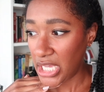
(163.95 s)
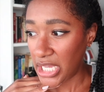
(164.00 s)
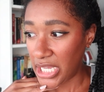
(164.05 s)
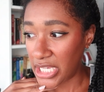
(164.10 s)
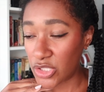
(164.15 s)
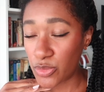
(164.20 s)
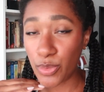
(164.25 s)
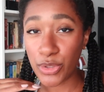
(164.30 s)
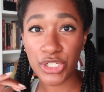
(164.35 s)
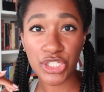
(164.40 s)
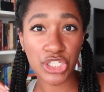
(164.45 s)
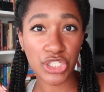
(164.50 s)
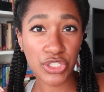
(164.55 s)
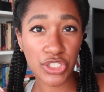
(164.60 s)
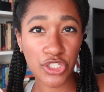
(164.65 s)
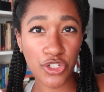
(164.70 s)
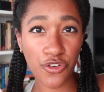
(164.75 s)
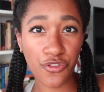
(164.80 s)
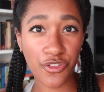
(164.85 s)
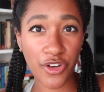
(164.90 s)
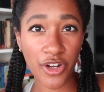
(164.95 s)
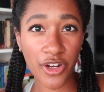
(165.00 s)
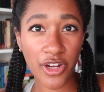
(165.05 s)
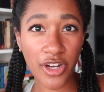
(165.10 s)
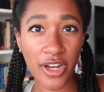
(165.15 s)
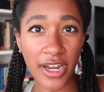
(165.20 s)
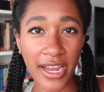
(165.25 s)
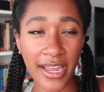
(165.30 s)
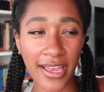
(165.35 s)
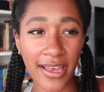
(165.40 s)
It's pretty chill so
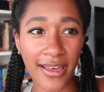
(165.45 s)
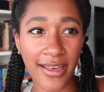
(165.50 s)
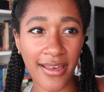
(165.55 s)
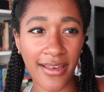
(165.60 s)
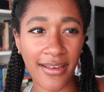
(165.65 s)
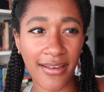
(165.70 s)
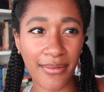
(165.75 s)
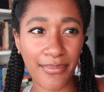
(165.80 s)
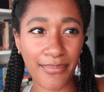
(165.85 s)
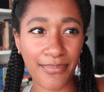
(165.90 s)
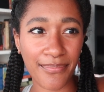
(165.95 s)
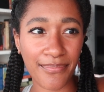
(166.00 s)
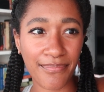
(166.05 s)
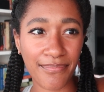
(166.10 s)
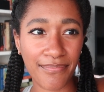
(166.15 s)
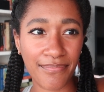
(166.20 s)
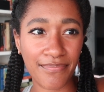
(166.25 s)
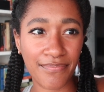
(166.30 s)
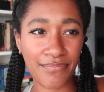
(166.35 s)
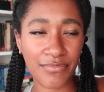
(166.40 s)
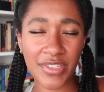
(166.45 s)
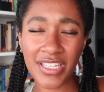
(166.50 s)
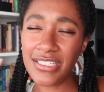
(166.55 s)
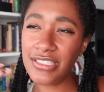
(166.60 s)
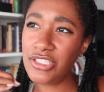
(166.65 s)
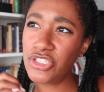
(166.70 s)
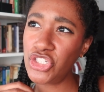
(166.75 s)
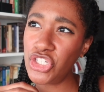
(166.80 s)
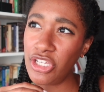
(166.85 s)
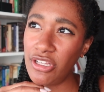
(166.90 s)
far. Um,
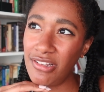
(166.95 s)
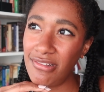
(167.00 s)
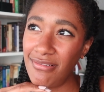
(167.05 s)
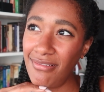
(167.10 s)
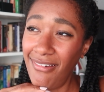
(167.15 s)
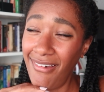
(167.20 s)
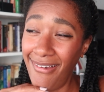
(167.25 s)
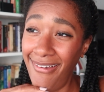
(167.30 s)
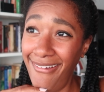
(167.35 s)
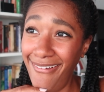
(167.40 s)
is it chill?